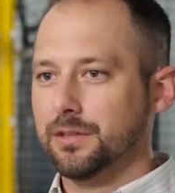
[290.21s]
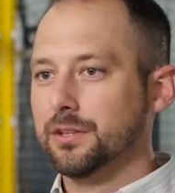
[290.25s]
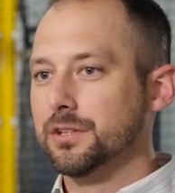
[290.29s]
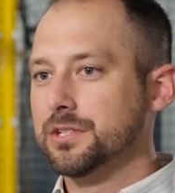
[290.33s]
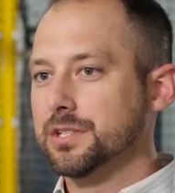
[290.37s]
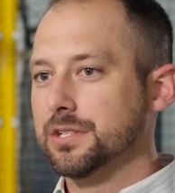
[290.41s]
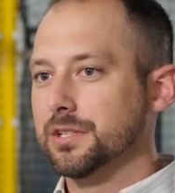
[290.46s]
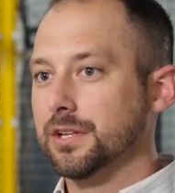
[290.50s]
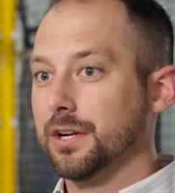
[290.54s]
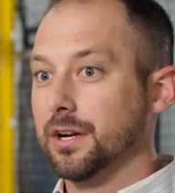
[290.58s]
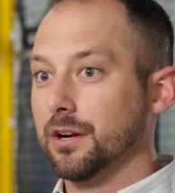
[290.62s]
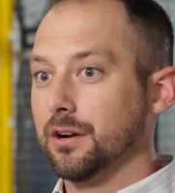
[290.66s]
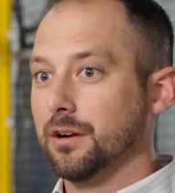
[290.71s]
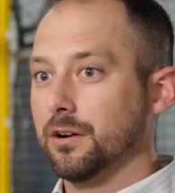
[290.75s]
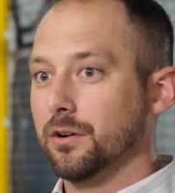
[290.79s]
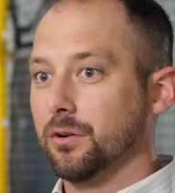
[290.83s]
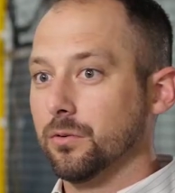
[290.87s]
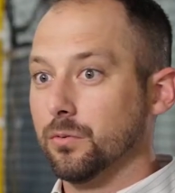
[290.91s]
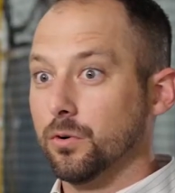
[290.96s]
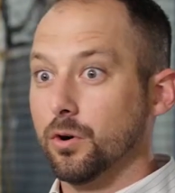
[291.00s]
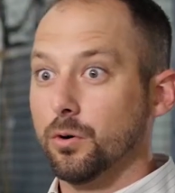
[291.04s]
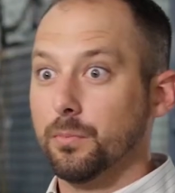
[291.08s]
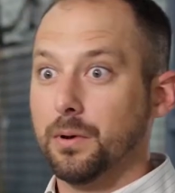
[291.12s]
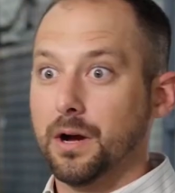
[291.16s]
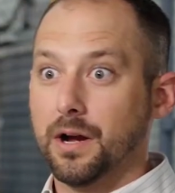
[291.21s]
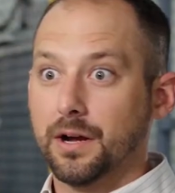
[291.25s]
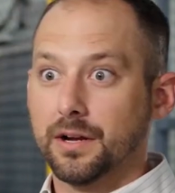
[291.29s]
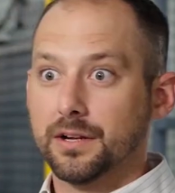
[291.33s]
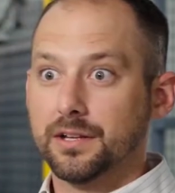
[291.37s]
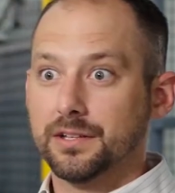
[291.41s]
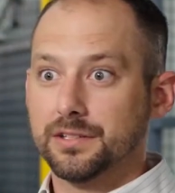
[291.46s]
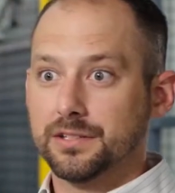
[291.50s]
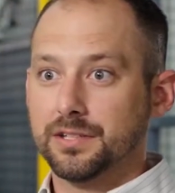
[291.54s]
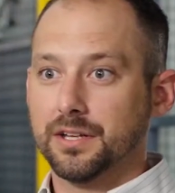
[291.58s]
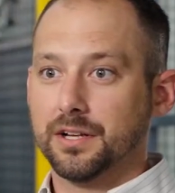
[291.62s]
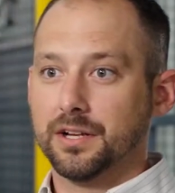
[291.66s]
this scenario, a robot
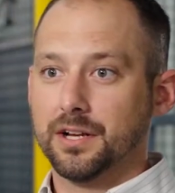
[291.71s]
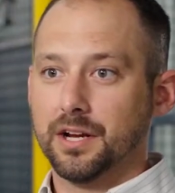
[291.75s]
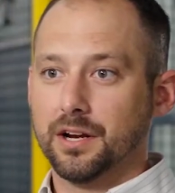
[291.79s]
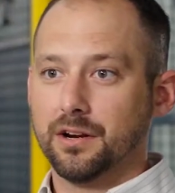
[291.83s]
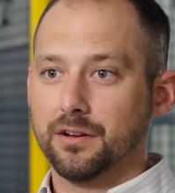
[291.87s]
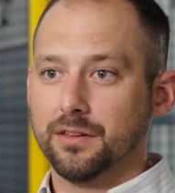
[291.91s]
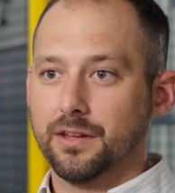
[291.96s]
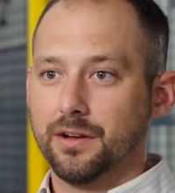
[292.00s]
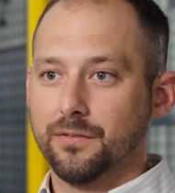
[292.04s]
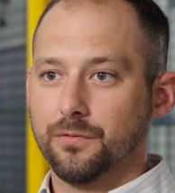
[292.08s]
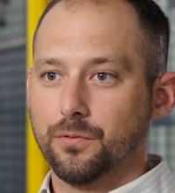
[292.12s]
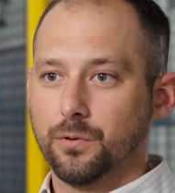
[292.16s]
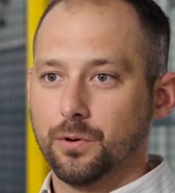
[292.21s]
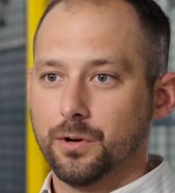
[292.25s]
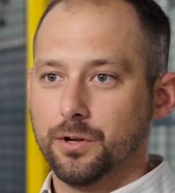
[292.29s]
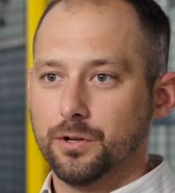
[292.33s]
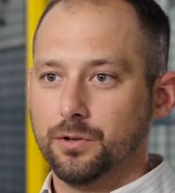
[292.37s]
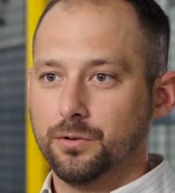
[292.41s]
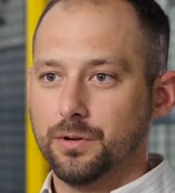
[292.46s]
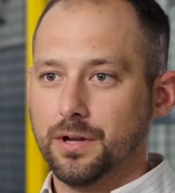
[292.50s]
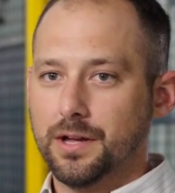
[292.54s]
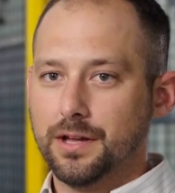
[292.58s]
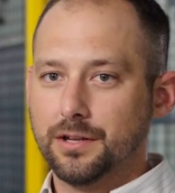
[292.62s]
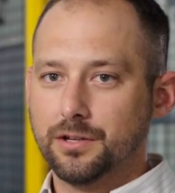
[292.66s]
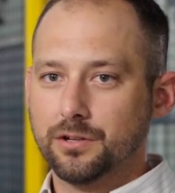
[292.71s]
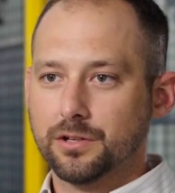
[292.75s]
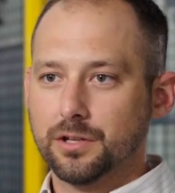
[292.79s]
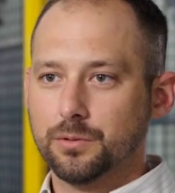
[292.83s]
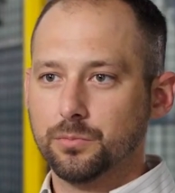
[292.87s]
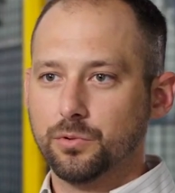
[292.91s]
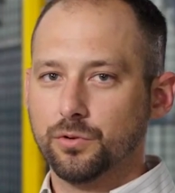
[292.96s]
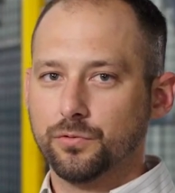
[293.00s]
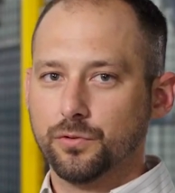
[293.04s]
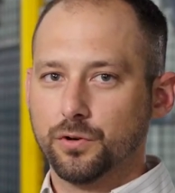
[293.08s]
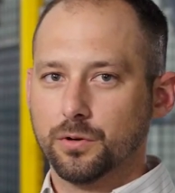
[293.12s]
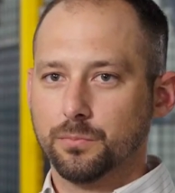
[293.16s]
can take care of that for you, and you
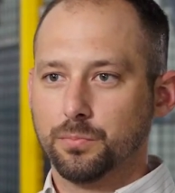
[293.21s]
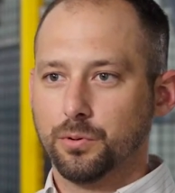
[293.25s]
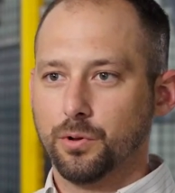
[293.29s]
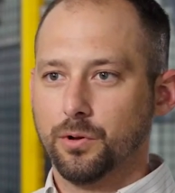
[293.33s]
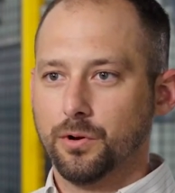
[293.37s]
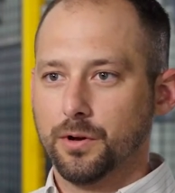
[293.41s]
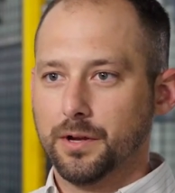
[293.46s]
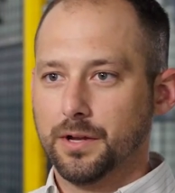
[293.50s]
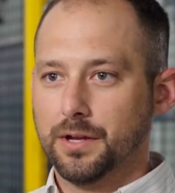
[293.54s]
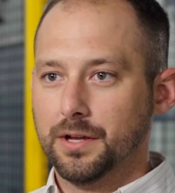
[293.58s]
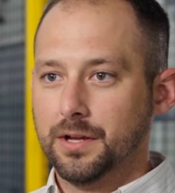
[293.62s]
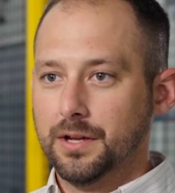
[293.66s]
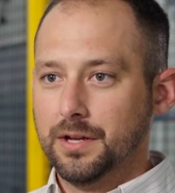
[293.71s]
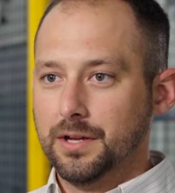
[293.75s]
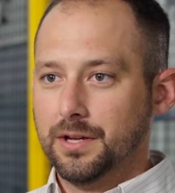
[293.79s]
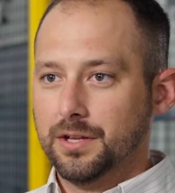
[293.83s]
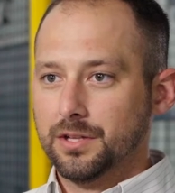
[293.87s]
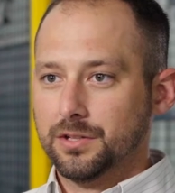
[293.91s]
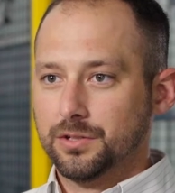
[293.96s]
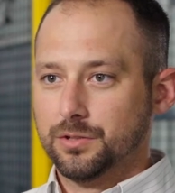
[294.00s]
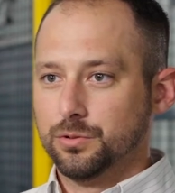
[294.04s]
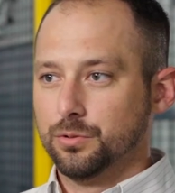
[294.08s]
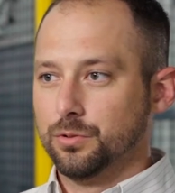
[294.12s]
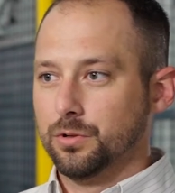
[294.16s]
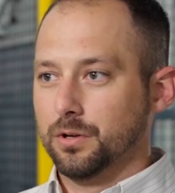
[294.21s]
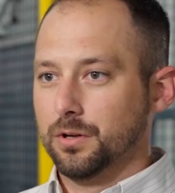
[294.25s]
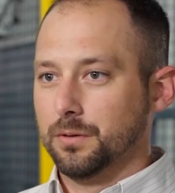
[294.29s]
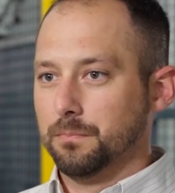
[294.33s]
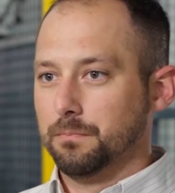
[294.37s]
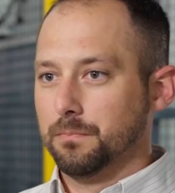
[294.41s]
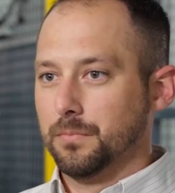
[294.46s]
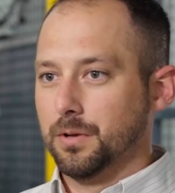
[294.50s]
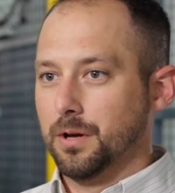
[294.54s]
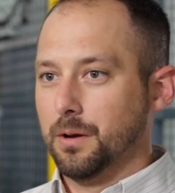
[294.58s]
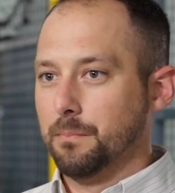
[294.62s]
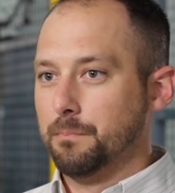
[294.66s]
can move your employee to
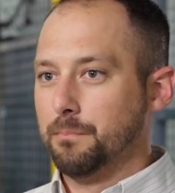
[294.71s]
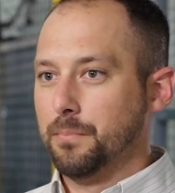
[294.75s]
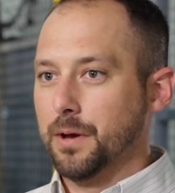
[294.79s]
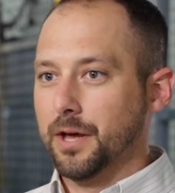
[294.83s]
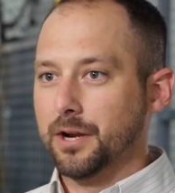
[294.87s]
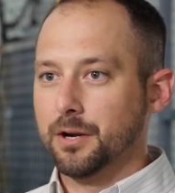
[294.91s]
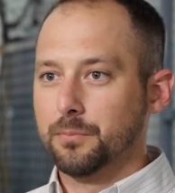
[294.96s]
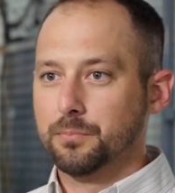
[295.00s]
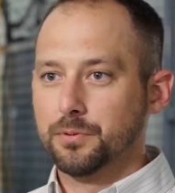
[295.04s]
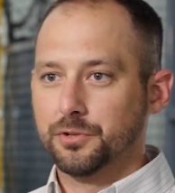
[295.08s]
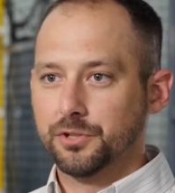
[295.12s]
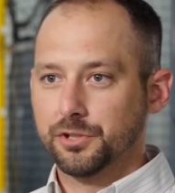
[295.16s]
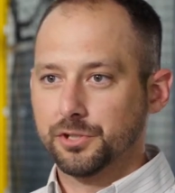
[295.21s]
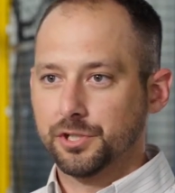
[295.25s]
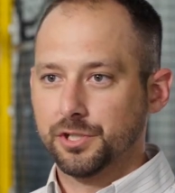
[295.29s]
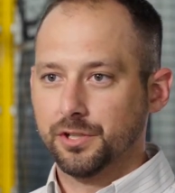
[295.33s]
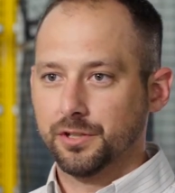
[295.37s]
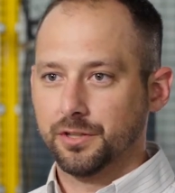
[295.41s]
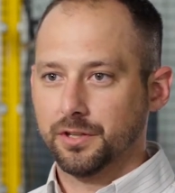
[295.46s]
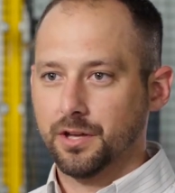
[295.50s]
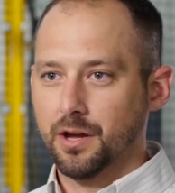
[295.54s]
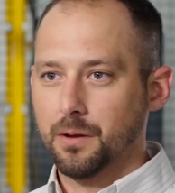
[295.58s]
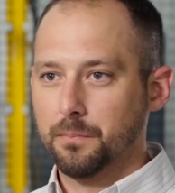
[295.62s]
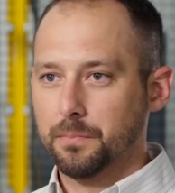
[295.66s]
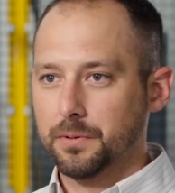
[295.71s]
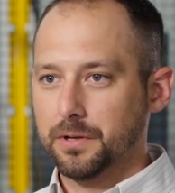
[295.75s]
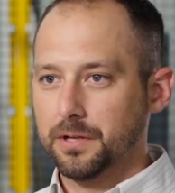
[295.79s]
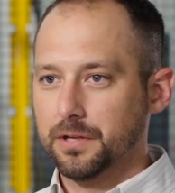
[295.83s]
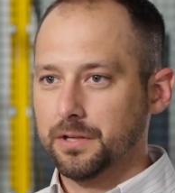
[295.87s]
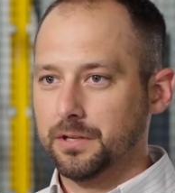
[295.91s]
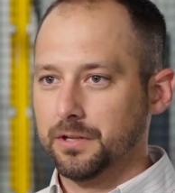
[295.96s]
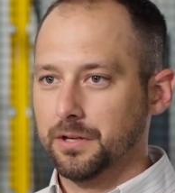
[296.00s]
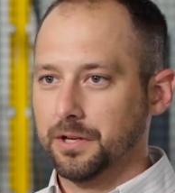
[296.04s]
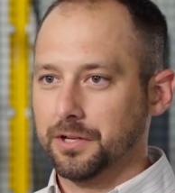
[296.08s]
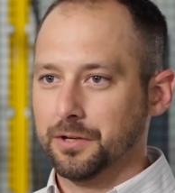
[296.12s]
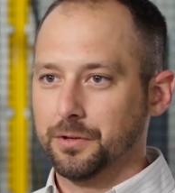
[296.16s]
a better position in the
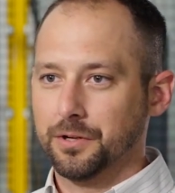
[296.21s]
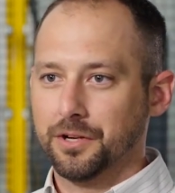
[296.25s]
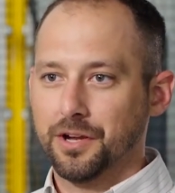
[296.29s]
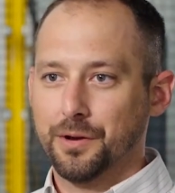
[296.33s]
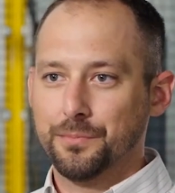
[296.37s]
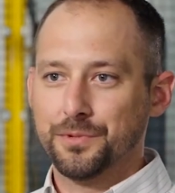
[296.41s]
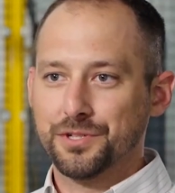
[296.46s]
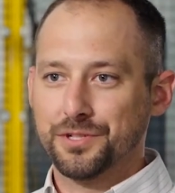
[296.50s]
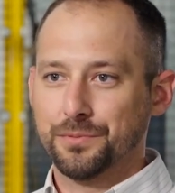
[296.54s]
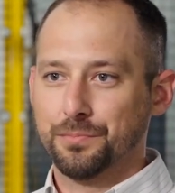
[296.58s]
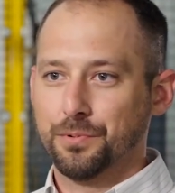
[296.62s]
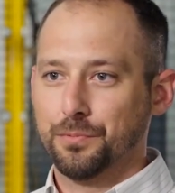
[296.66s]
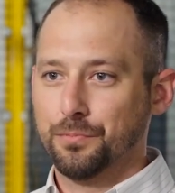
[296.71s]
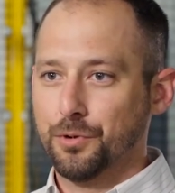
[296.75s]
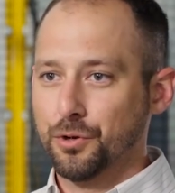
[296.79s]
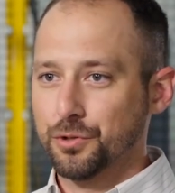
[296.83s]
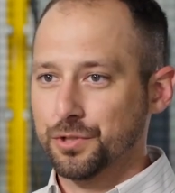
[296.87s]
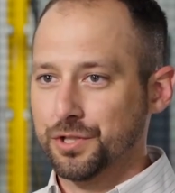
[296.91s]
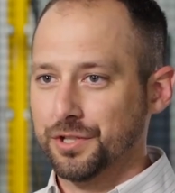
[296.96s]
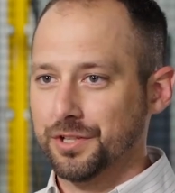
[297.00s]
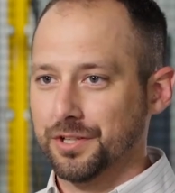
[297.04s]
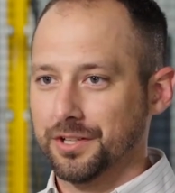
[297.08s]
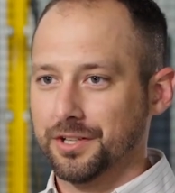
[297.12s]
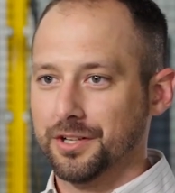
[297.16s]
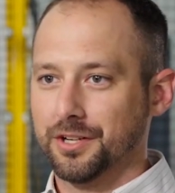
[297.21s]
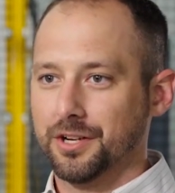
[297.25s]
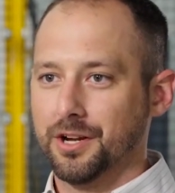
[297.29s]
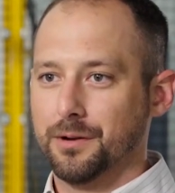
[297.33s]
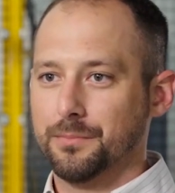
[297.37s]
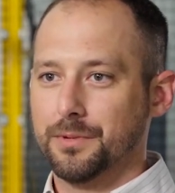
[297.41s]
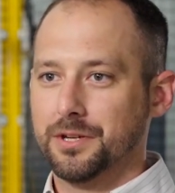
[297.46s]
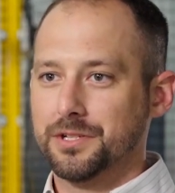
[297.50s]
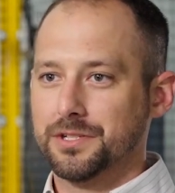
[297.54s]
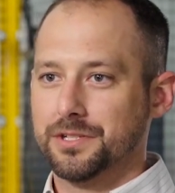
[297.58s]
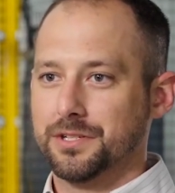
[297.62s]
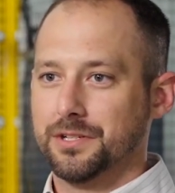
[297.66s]
company. It can come as a promotion. It can
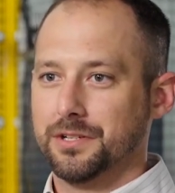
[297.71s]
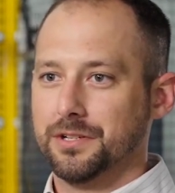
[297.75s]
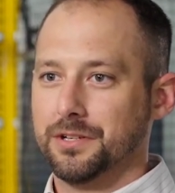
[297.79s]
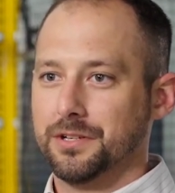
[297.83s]
come as